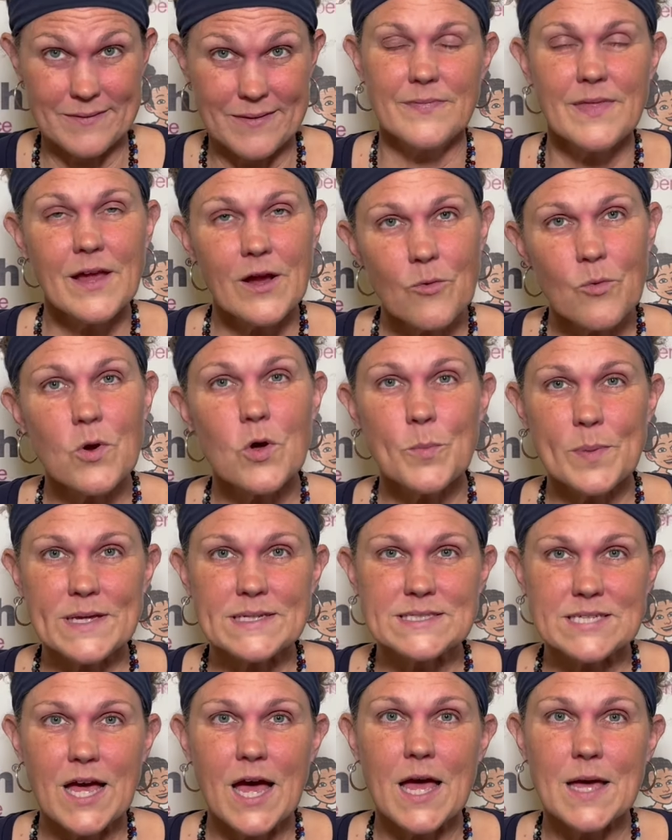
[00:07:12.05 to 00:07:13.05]
There will be
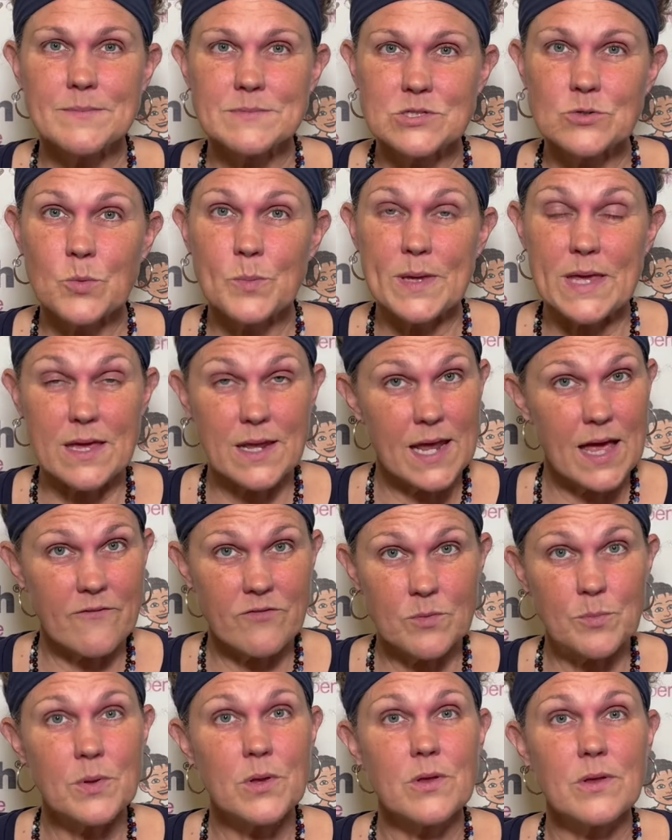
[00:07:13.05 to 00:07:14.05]
times it will be
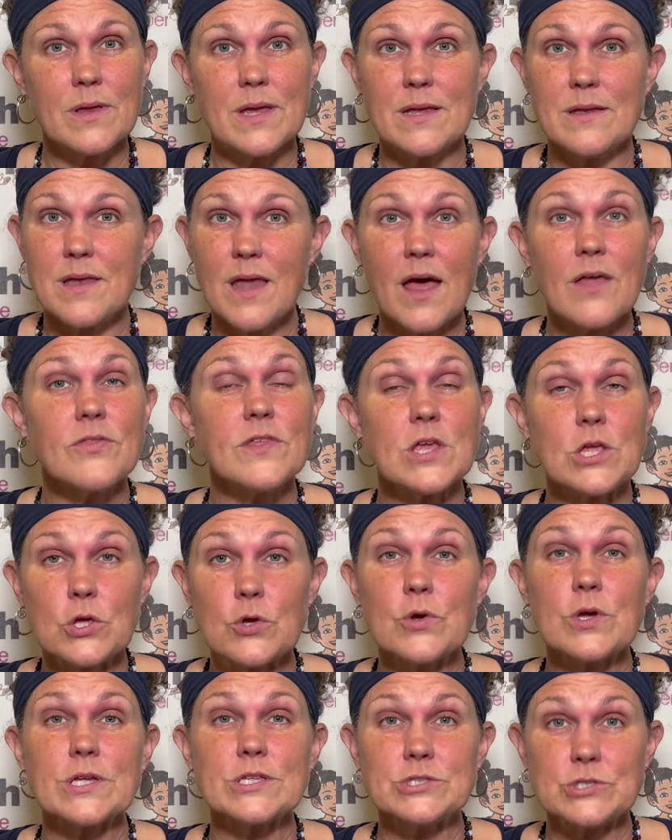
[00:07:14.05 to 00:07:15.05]
inevitable and nothing
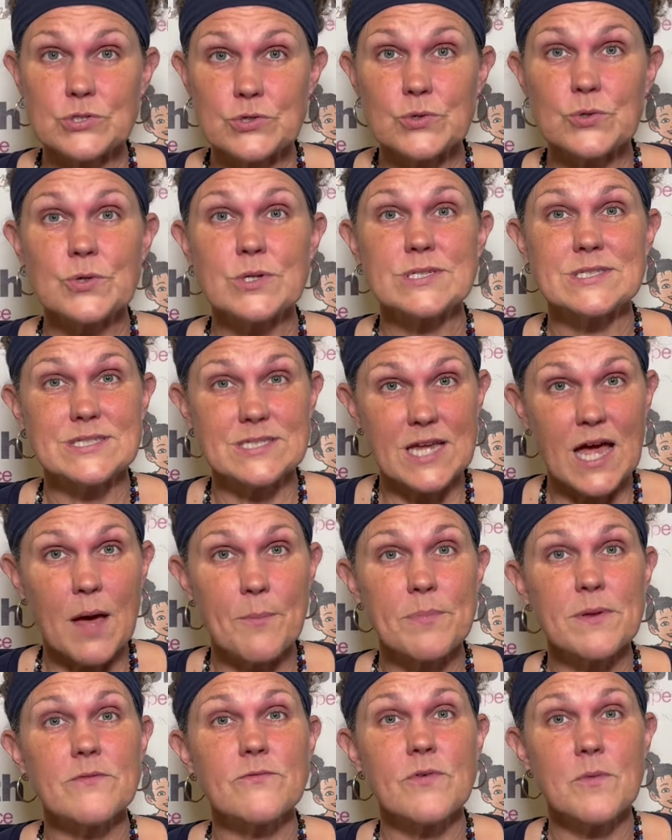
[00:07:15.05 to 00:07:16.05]
you can do to
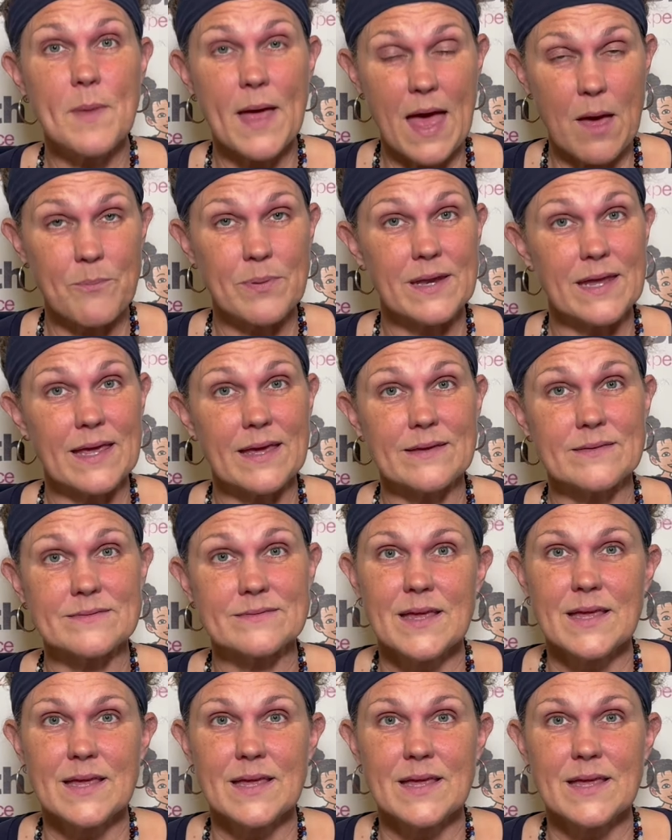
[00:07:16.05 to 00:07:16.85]
stop it from happening.